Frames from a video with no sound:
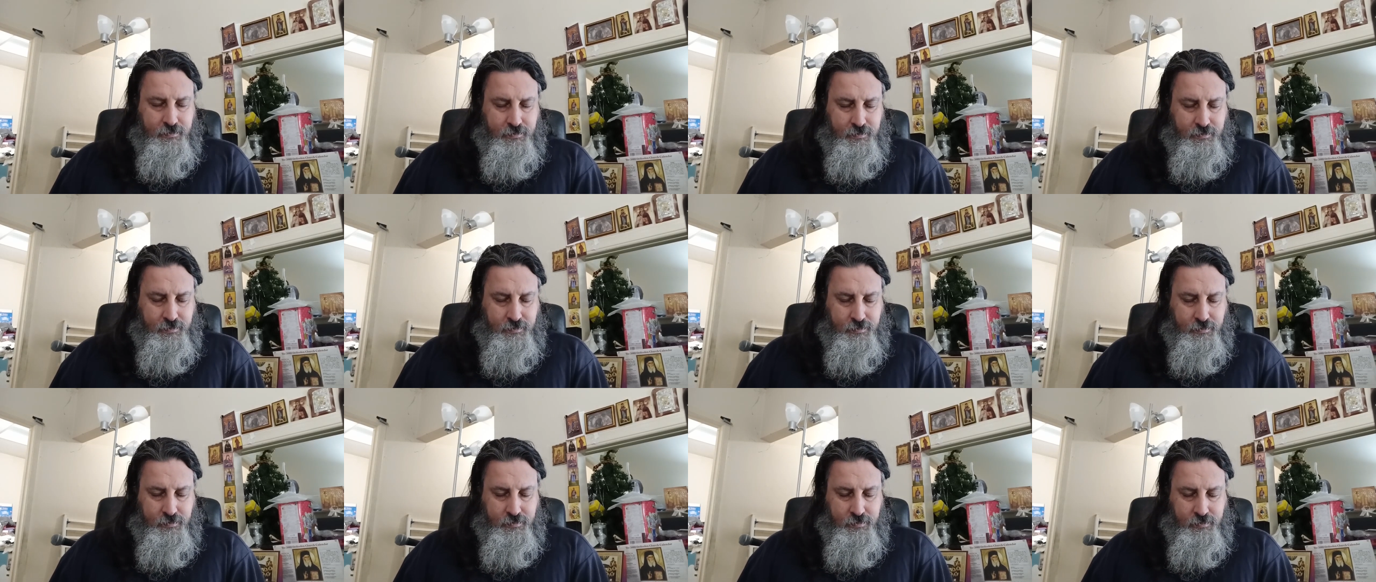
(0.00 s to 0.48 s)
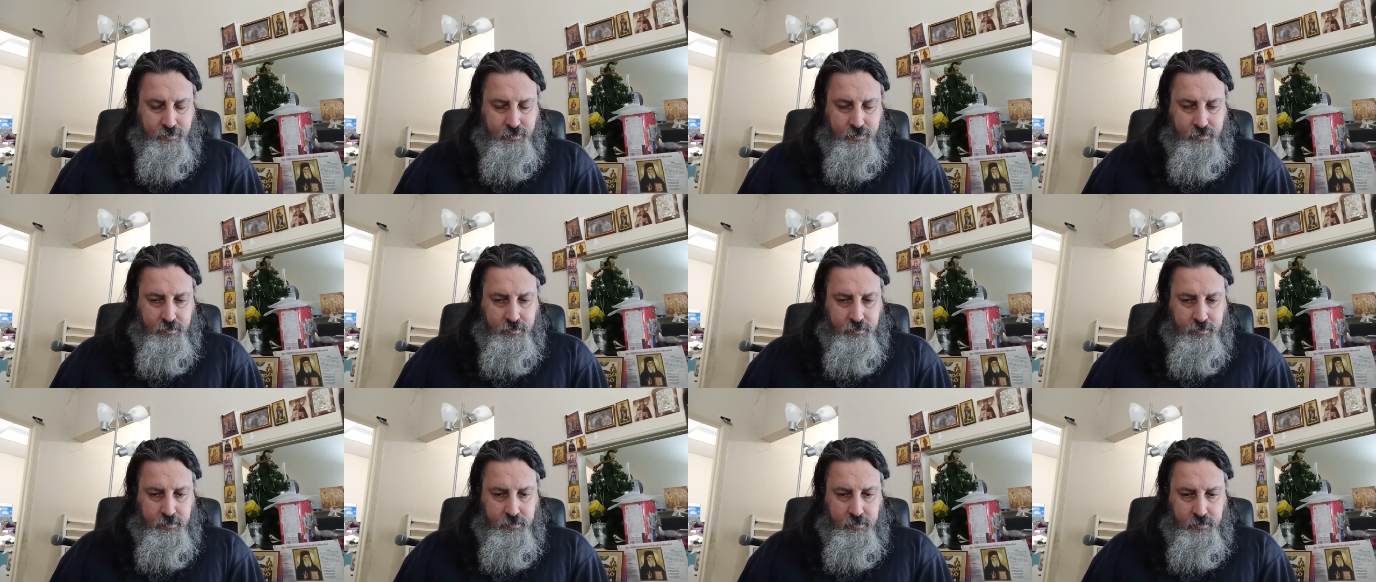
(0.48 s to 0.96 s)

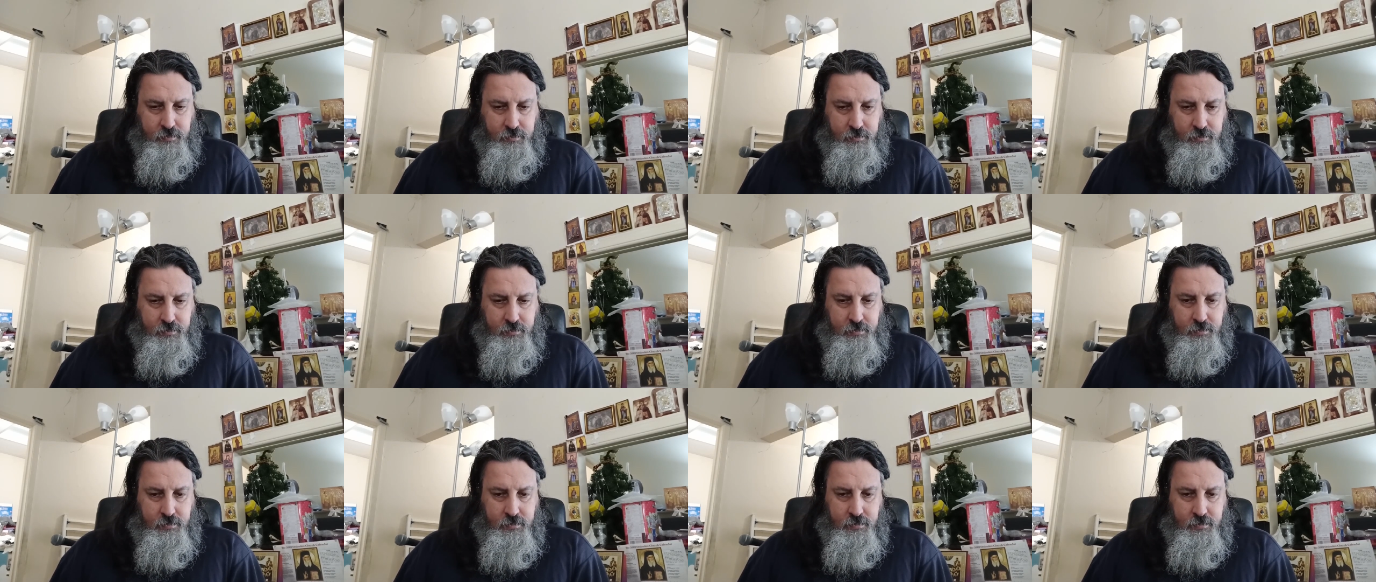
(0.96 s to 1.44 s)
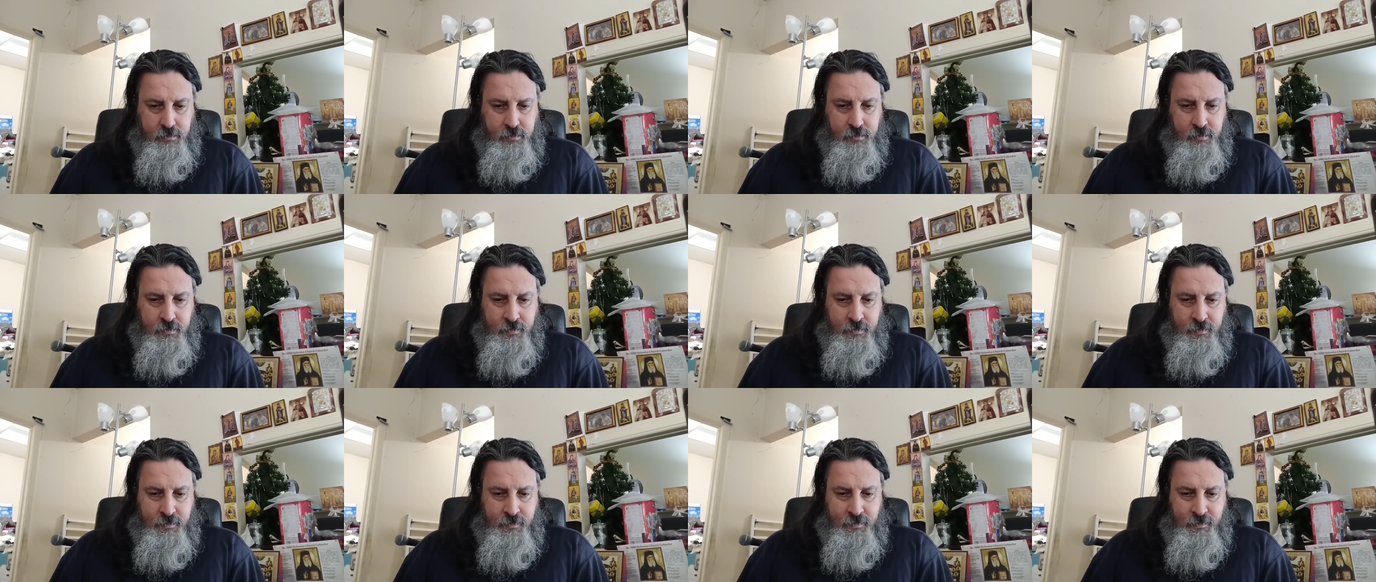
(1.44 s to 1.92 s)

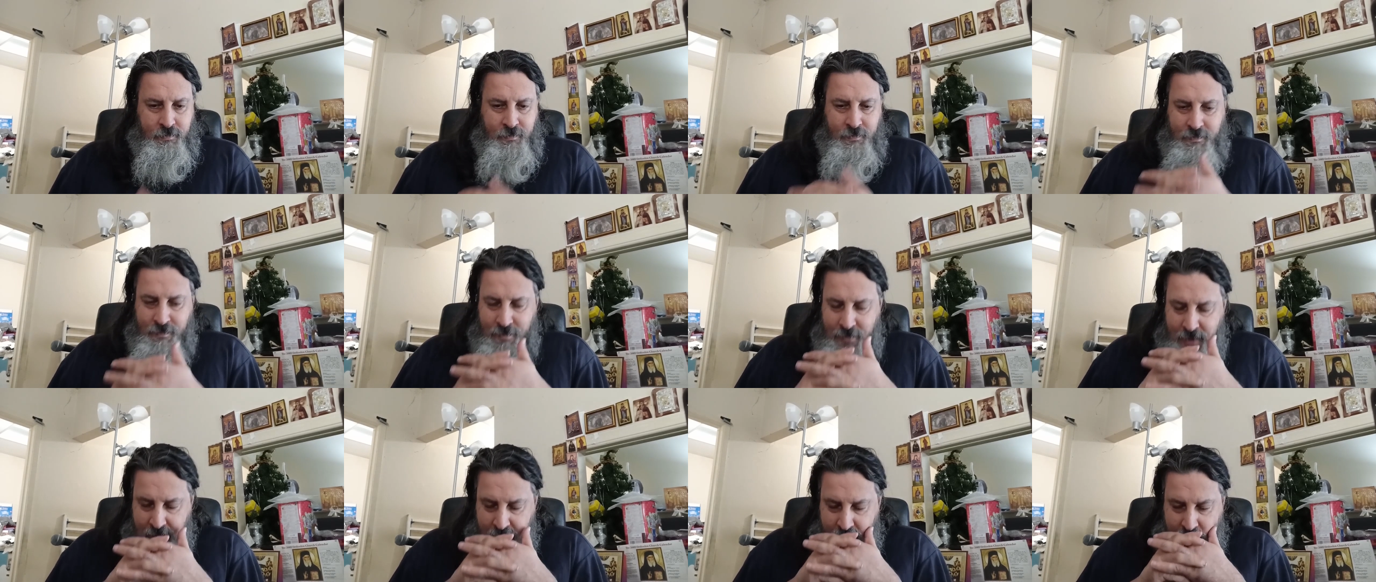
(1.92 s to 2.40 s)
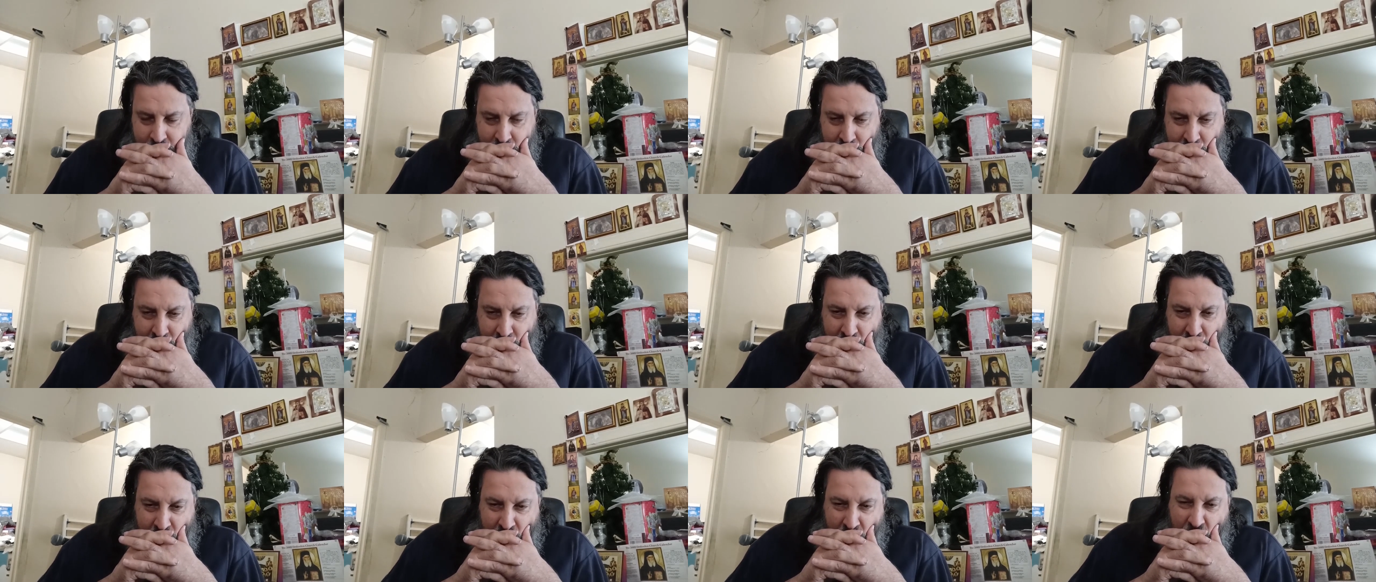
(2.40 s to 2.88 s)

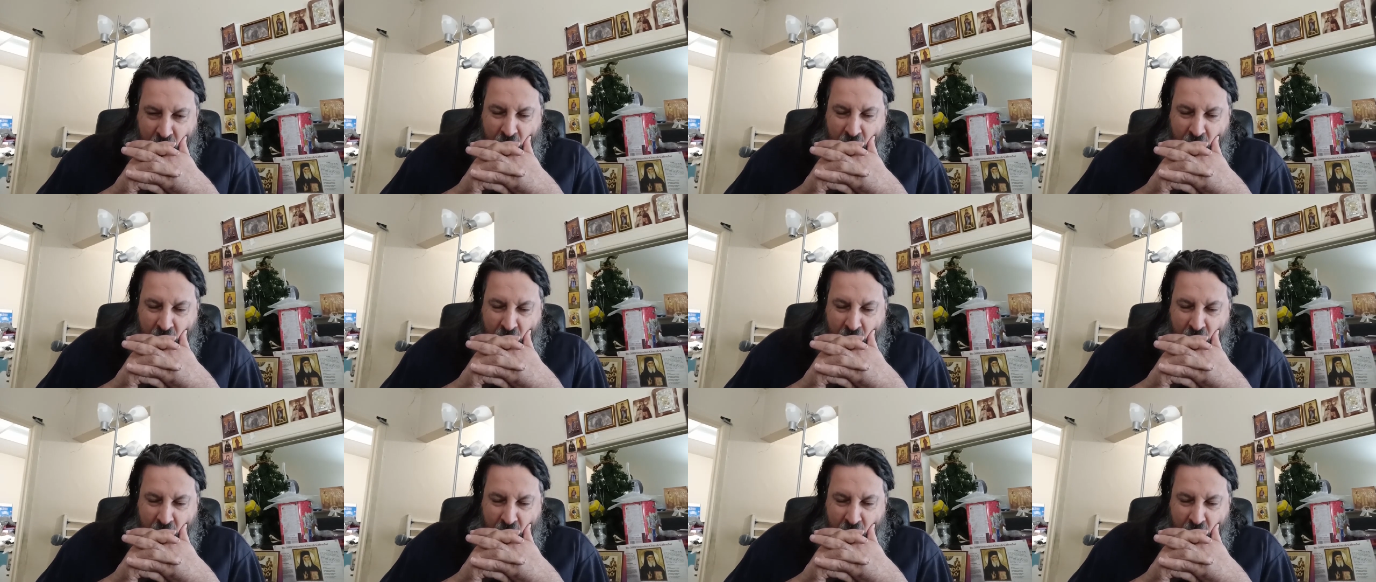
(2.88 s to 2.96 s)
Nobody speaks.